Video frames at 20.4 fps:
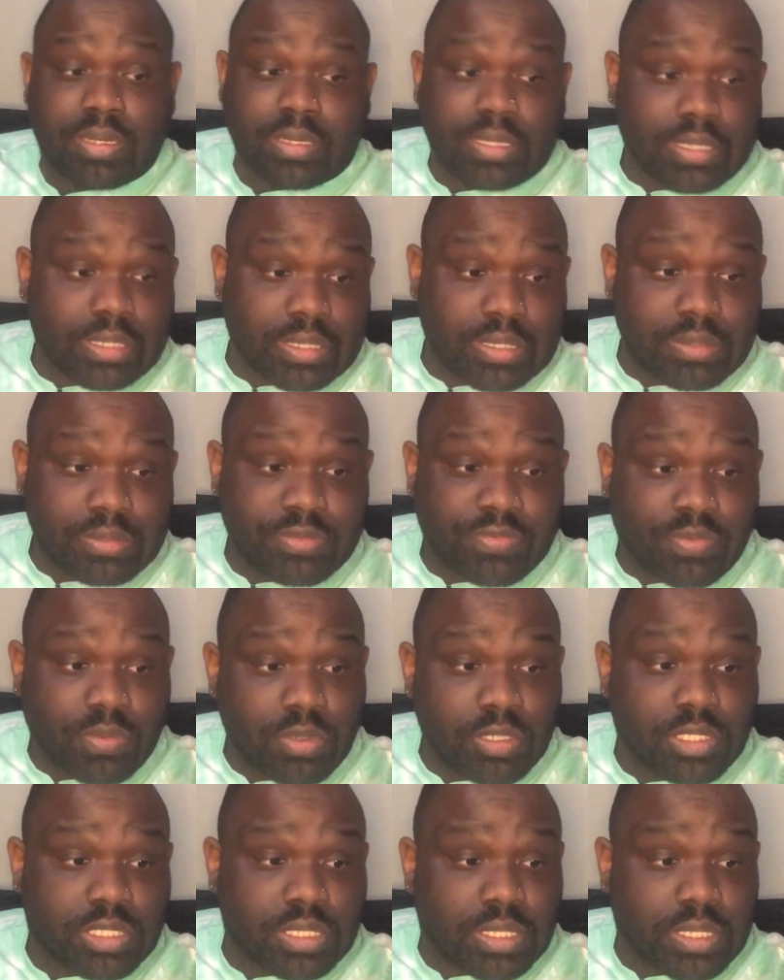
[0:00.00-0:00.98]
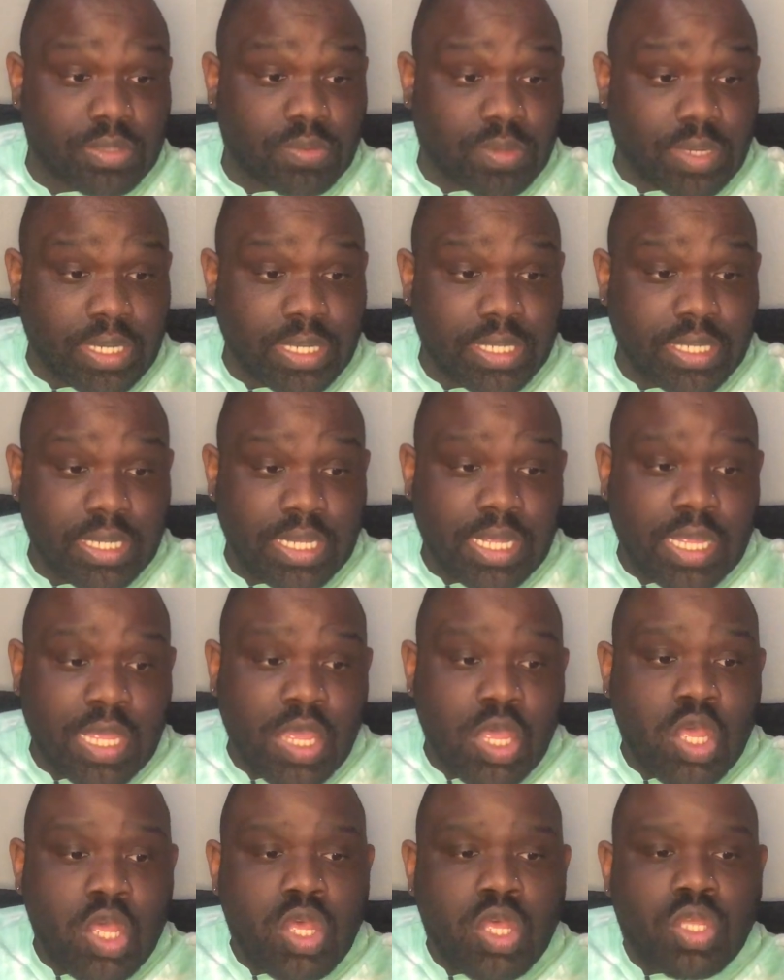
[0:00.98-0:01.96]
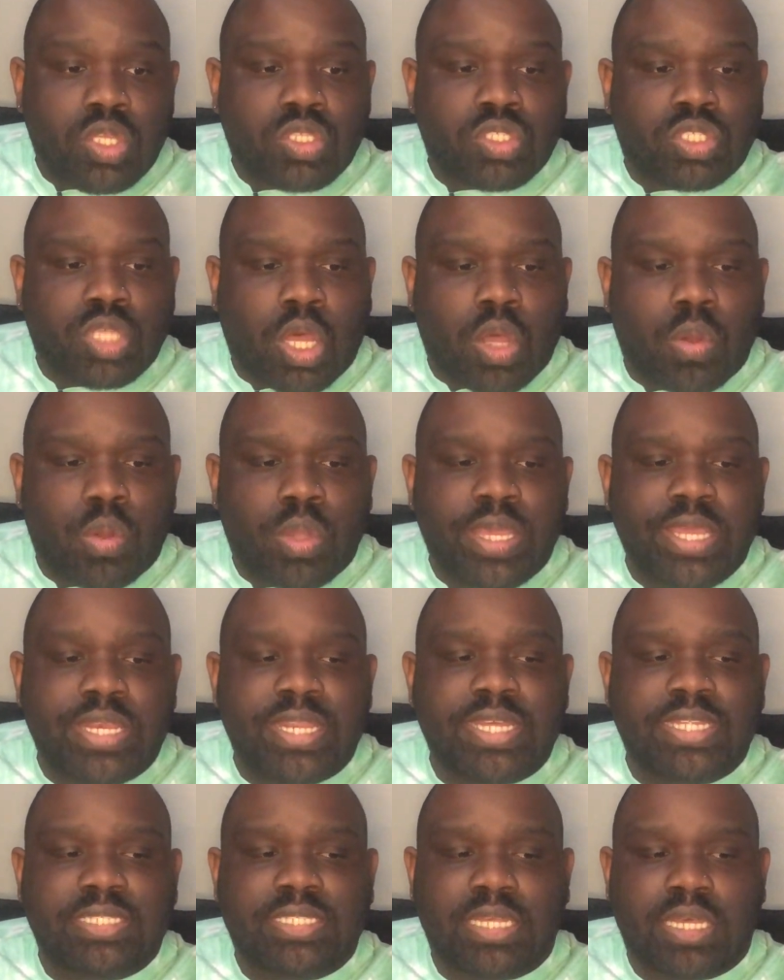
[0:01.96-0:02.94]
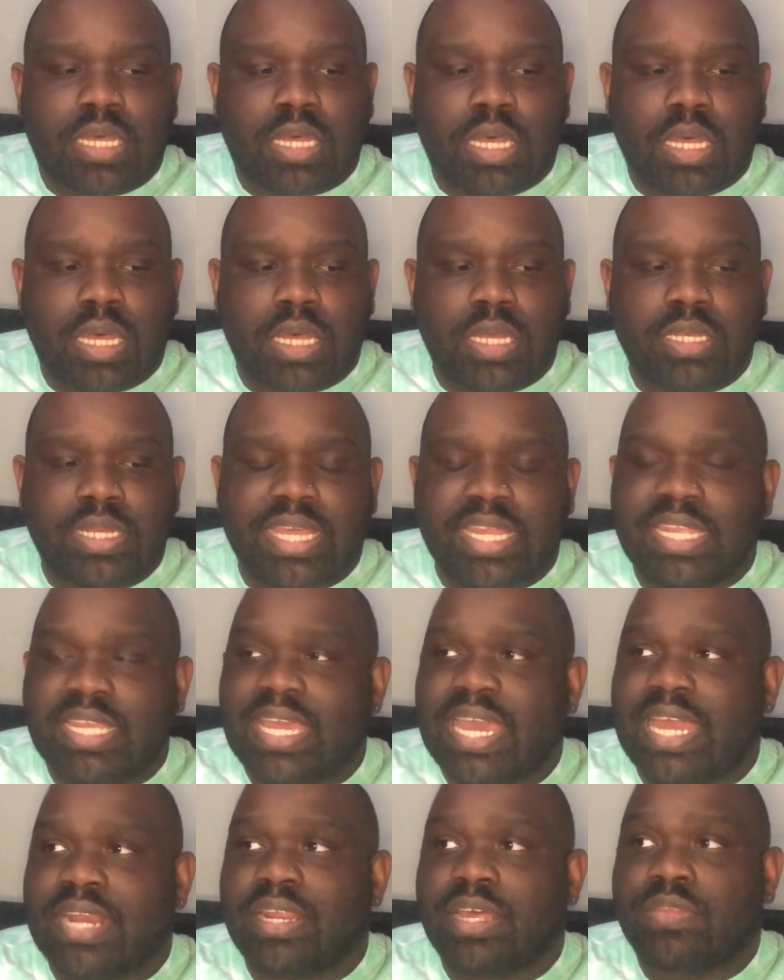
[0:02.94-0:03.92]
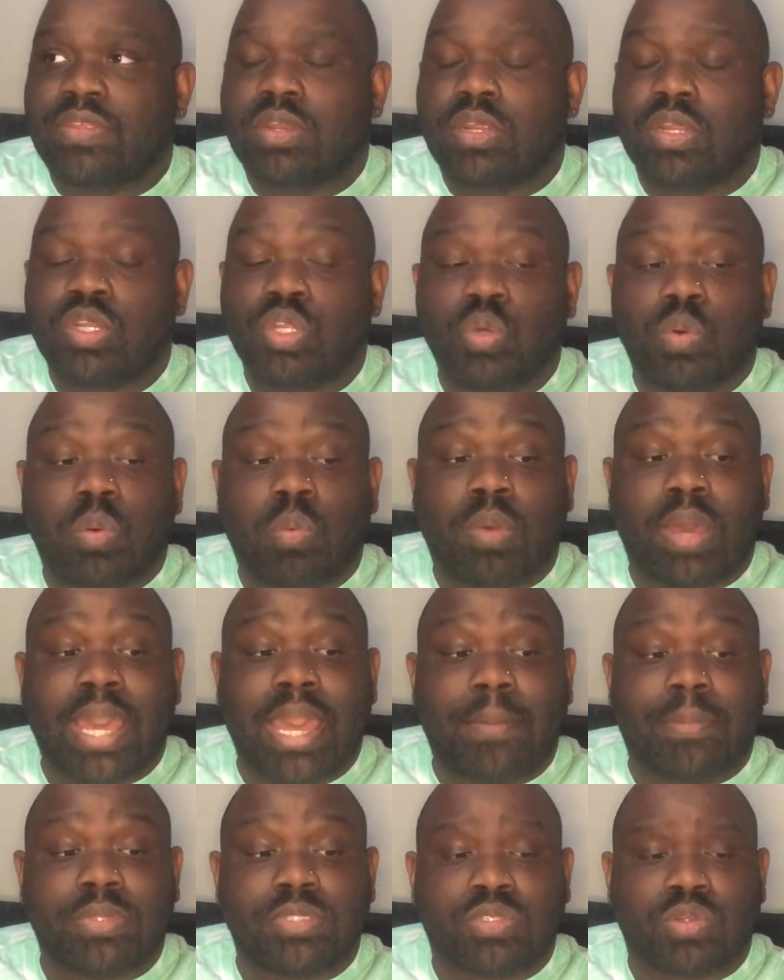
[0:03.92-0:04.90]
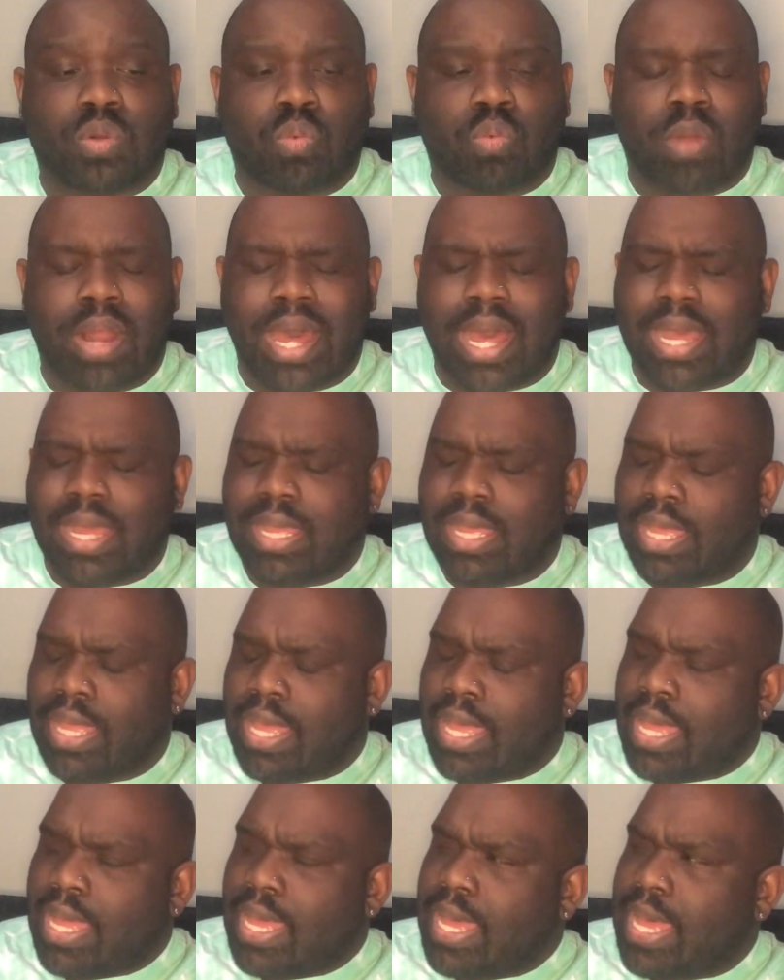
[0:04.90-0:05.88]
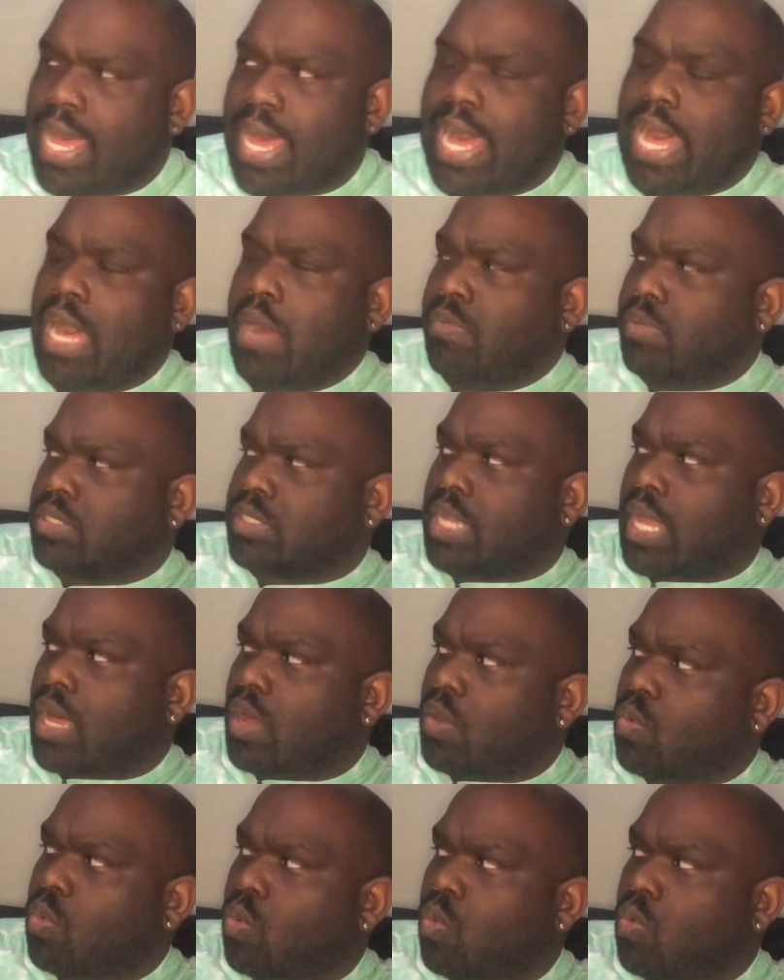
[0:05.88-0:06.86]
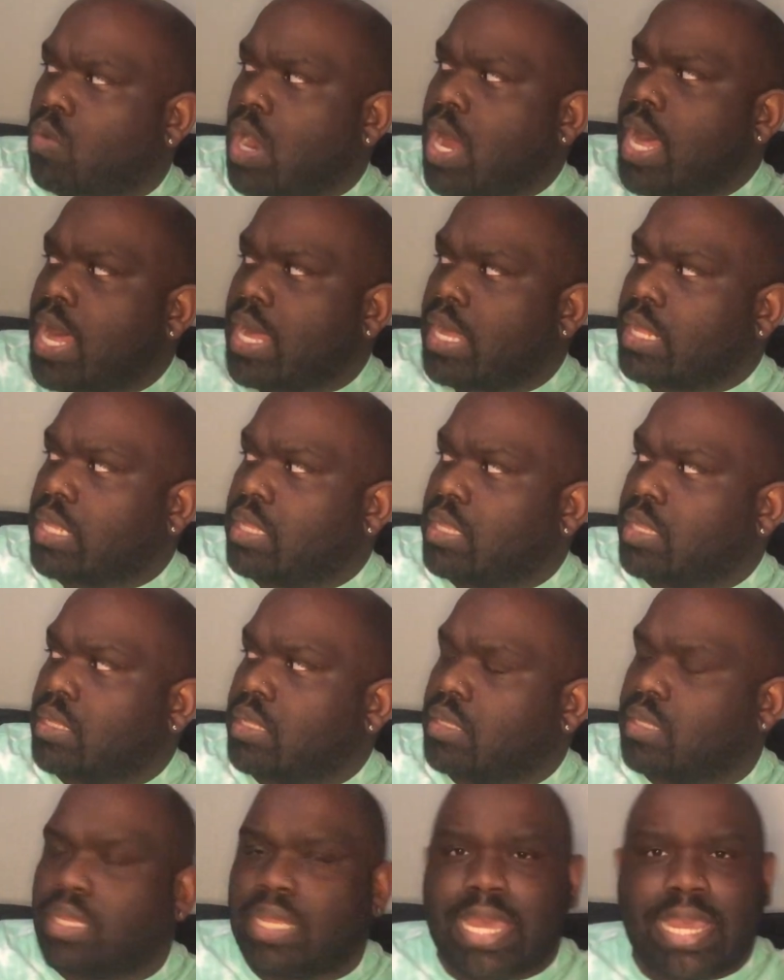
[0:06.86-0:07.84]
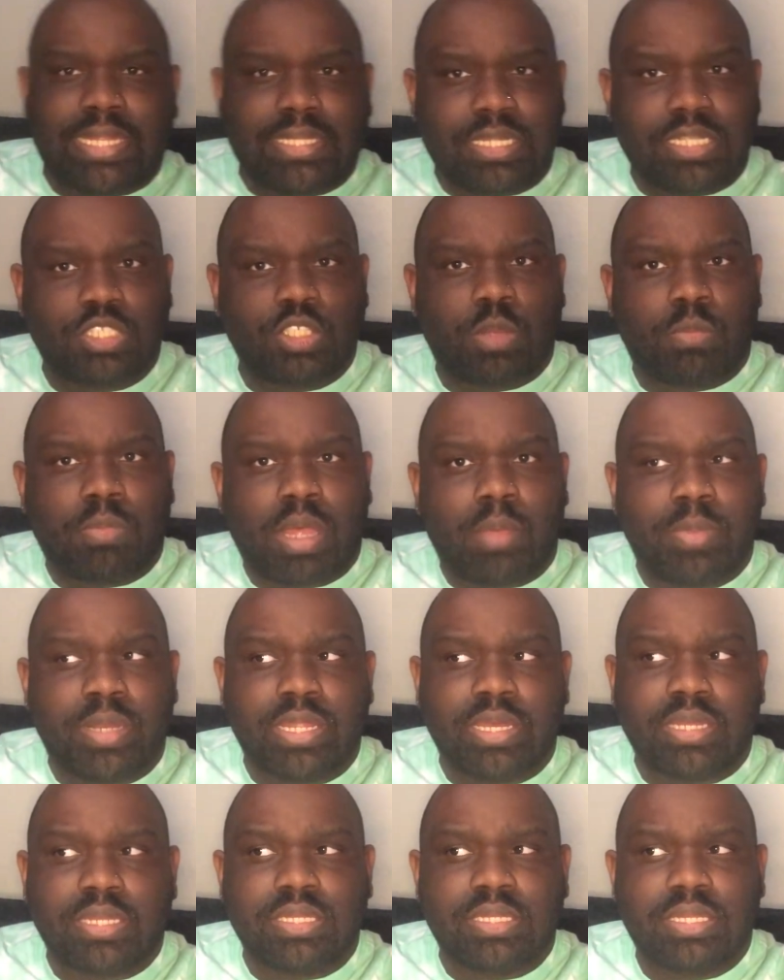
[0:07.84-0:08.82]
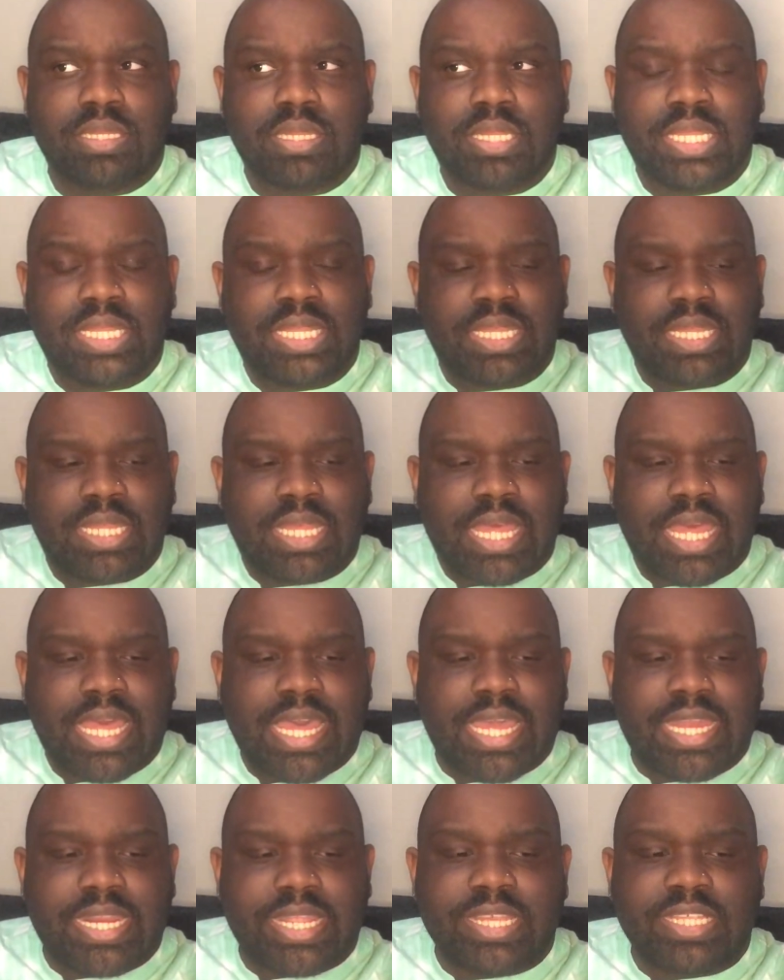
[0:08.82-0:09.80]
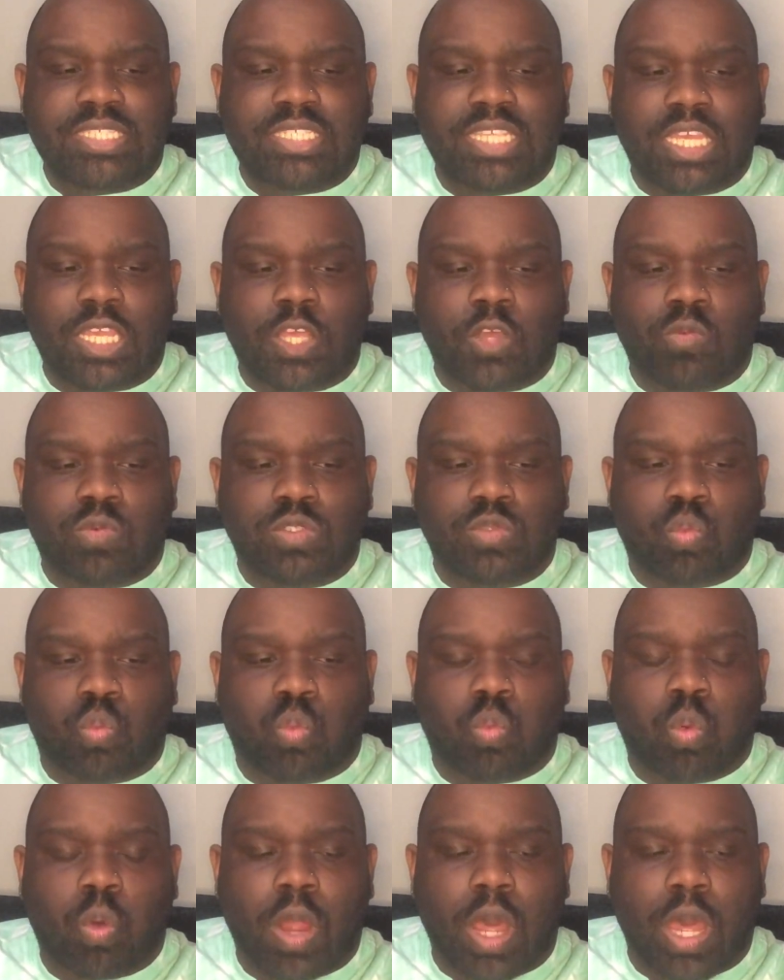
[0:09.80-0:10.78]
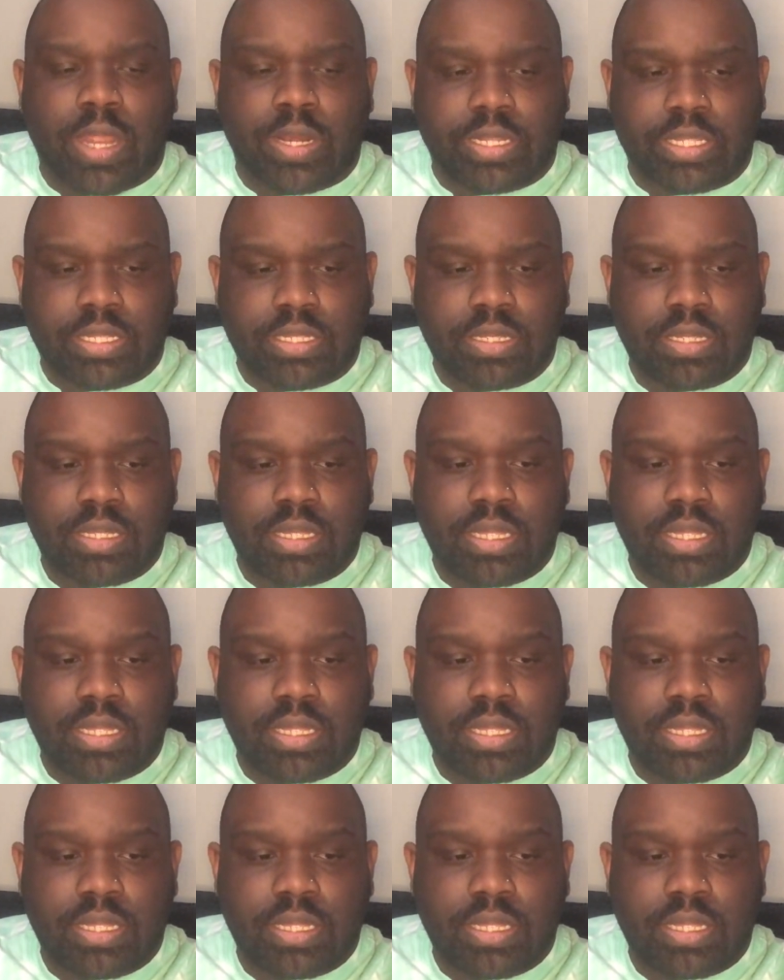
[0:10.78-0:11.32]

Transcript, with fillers: Unfortunately, right? So he did tell her that he had nothing to do with what happened to Rock. I was like, Rock, ain't that your mama, nigga? And then he said it was Ronnie.